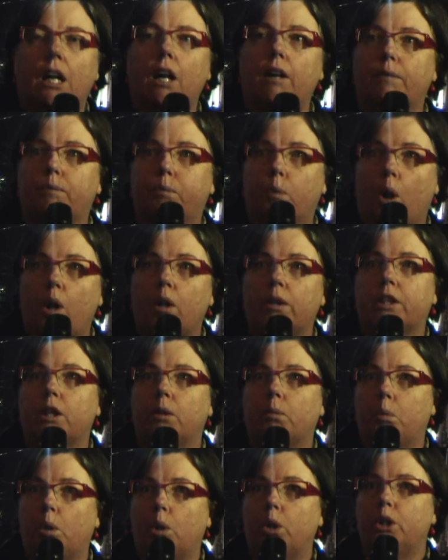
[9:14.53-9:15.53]
of what the
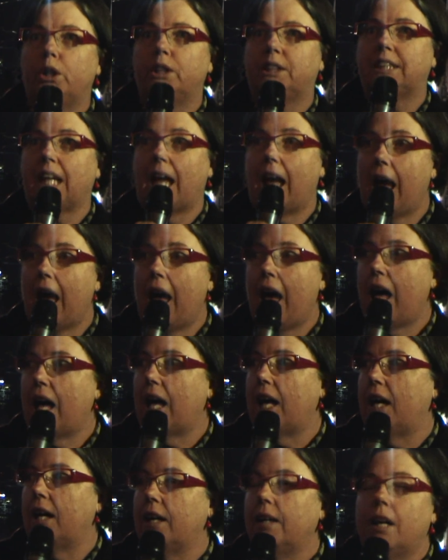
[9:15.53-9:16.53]
words
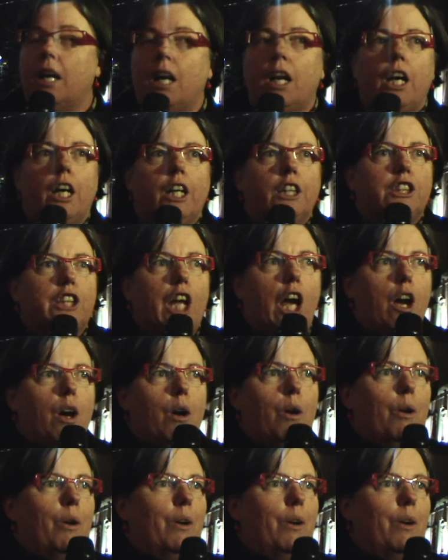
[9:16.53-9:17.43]
are. So,